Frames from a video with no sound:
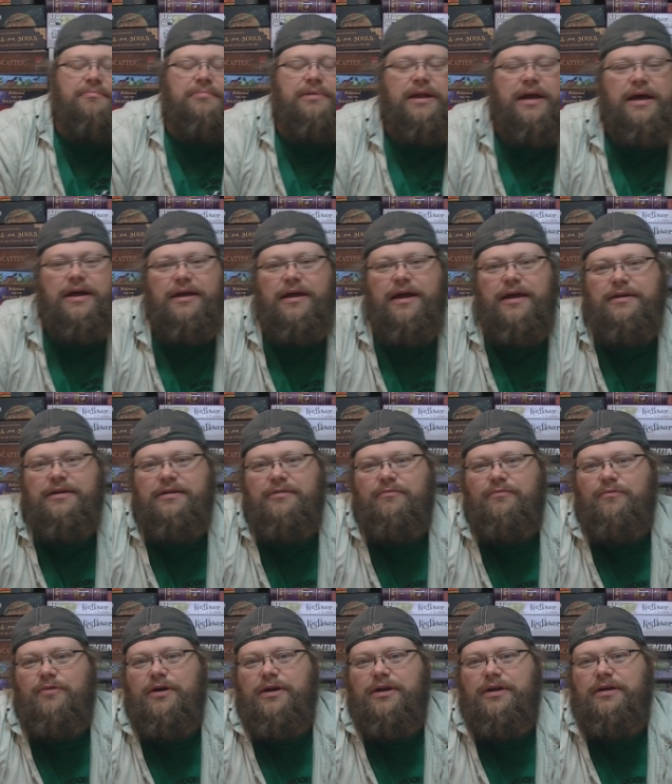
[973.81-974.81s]
but I, I
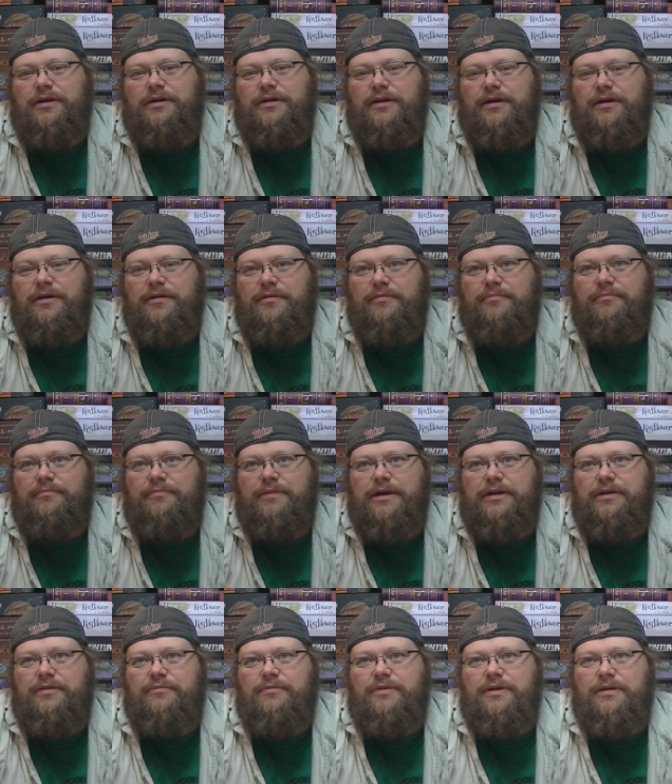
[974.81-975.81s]
didn't want to um, I
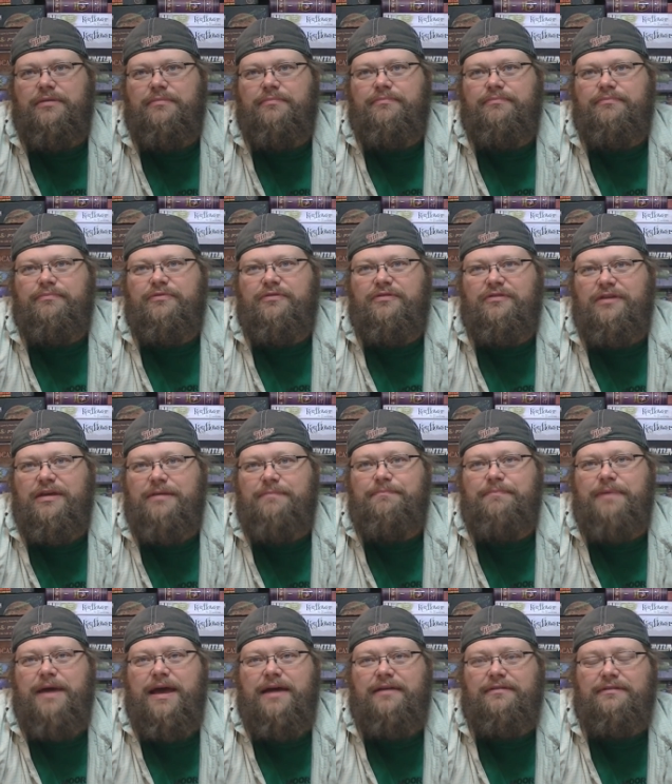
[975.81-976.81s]
didn't want to
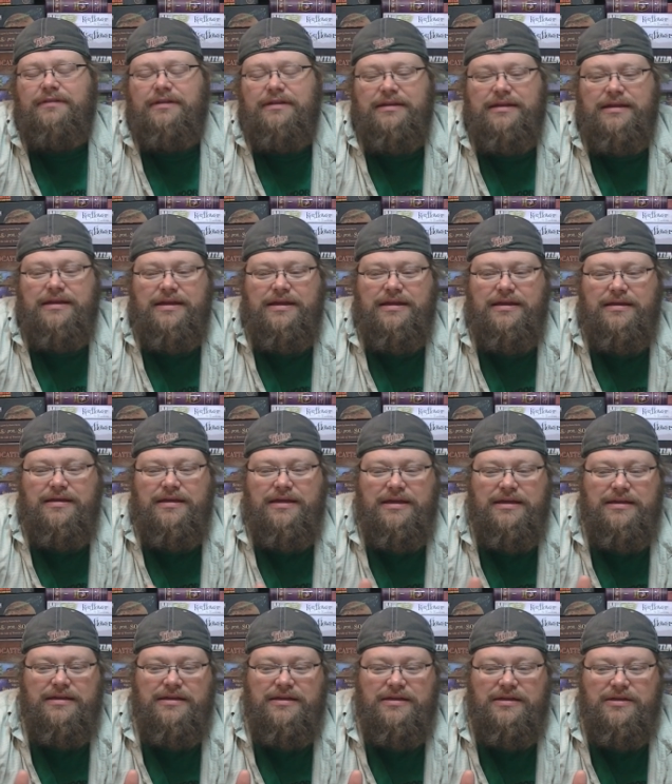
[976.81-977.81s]
skip past it. It,
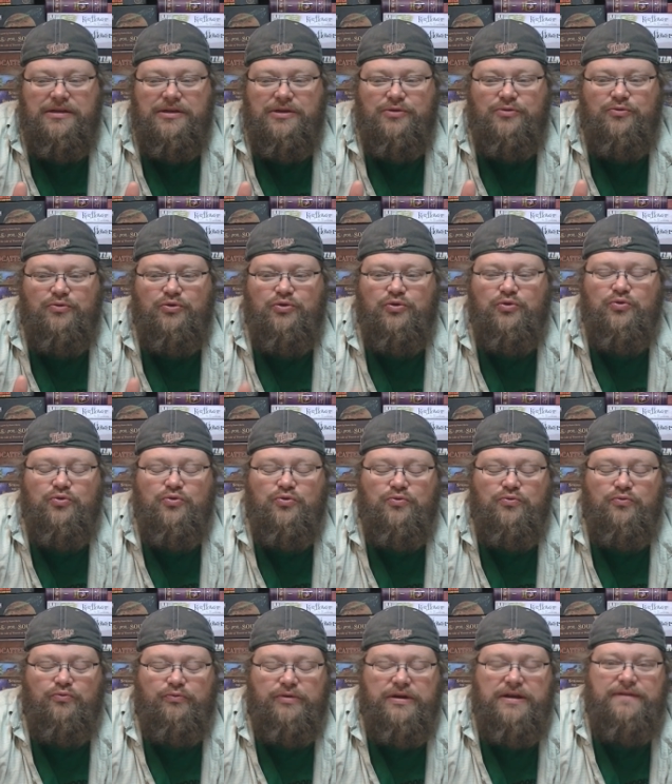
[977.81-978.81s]
it you
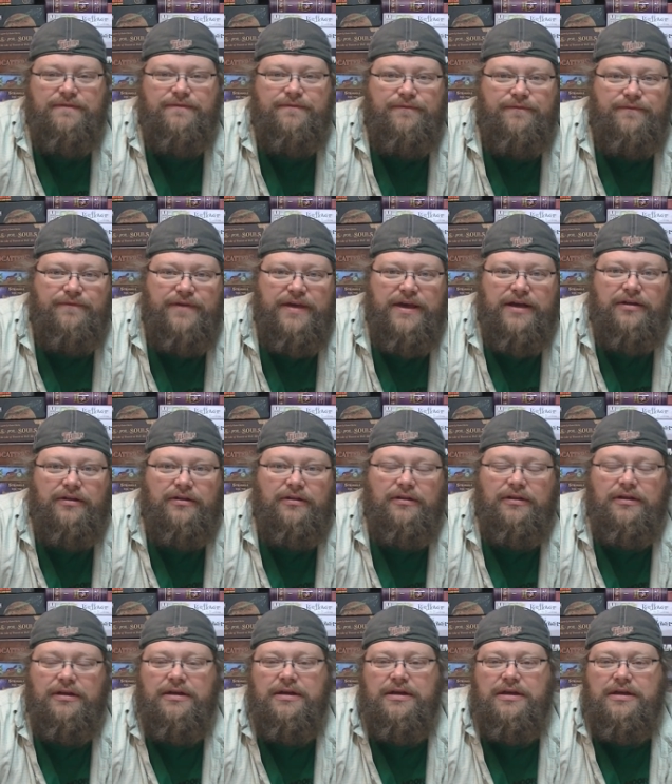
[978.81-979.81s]
do
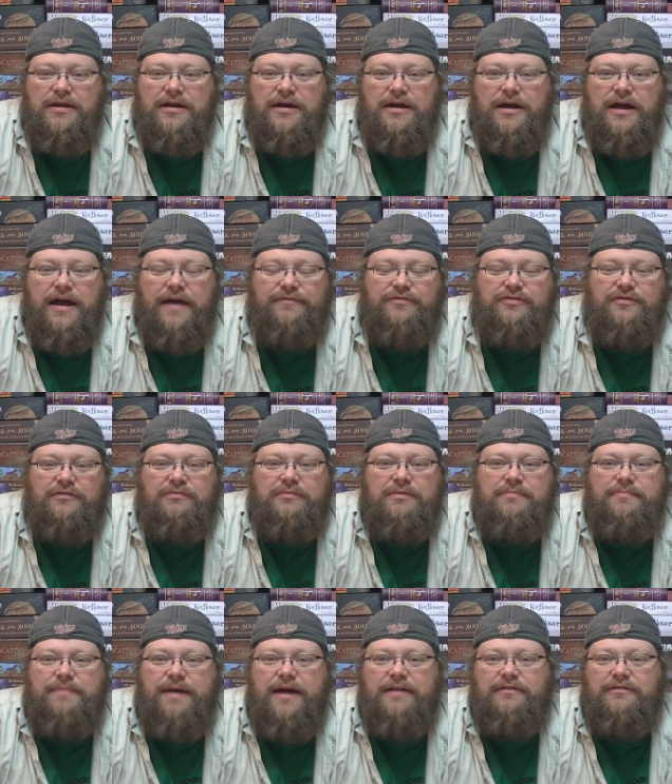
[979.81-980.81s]
refill uh, after
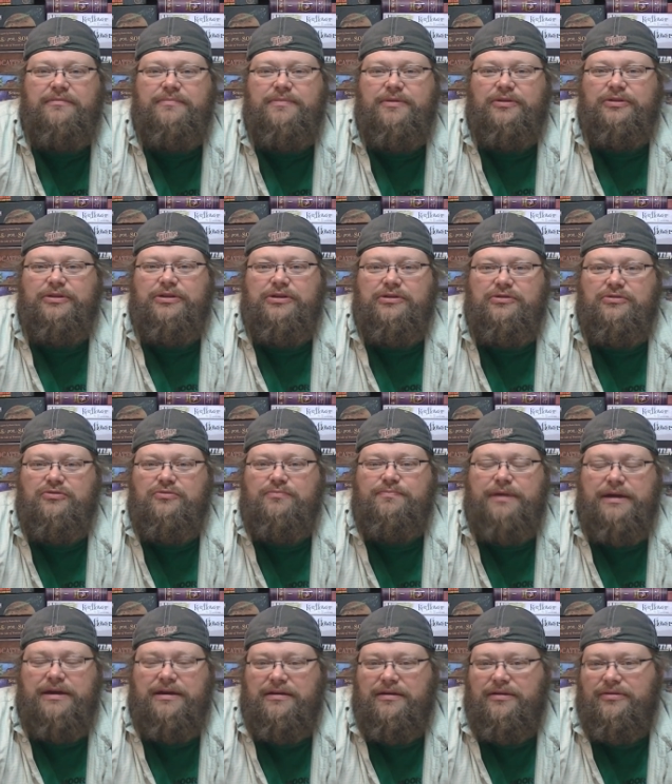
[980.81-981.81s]
somebody buys a building. You do
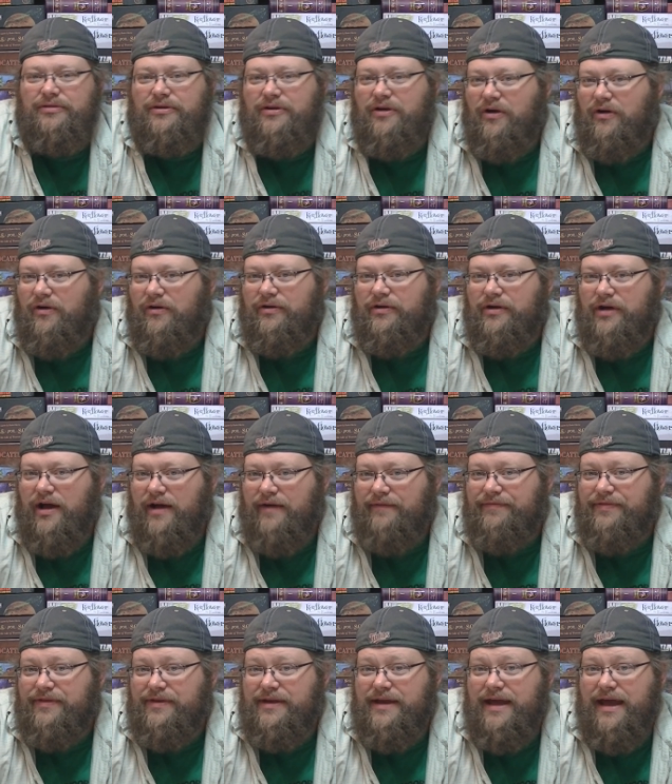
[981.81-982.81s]
pick another card
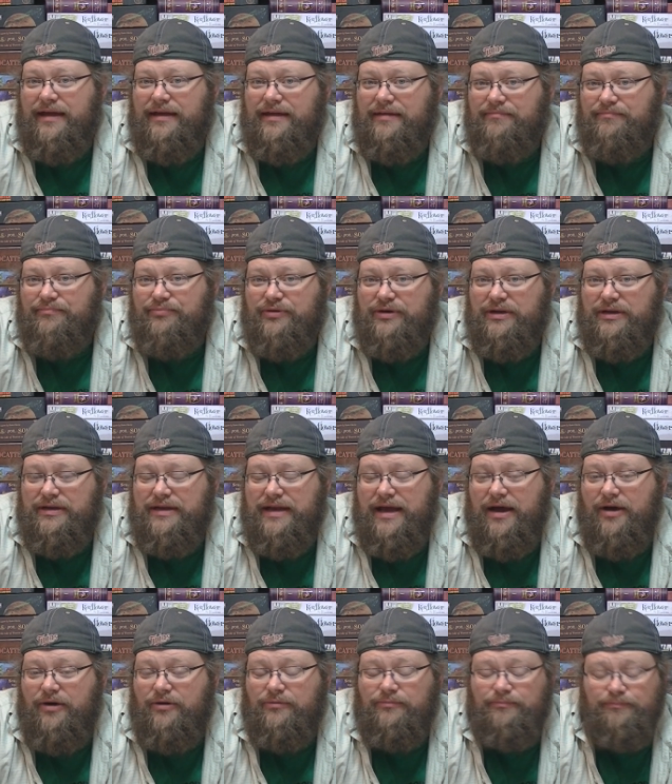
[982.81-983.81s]
off the deck and put it
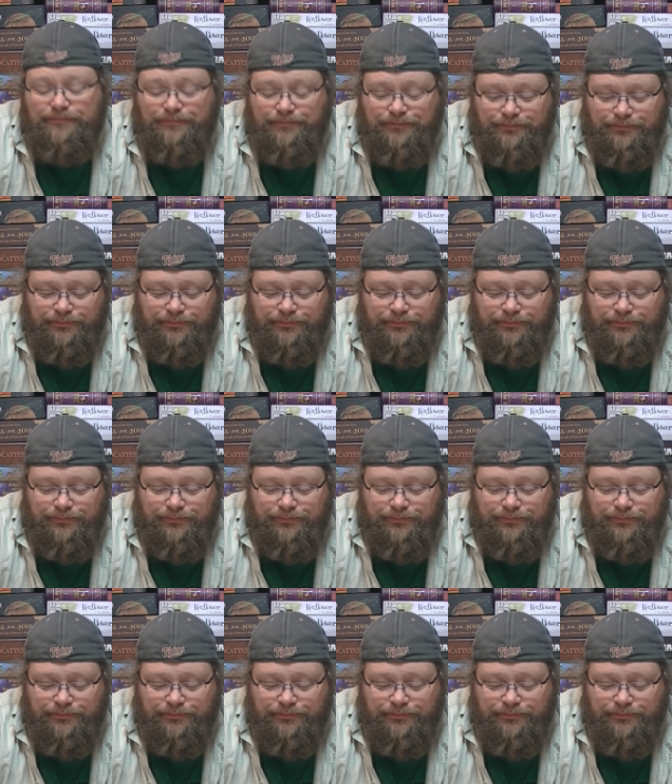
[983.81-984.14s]
down.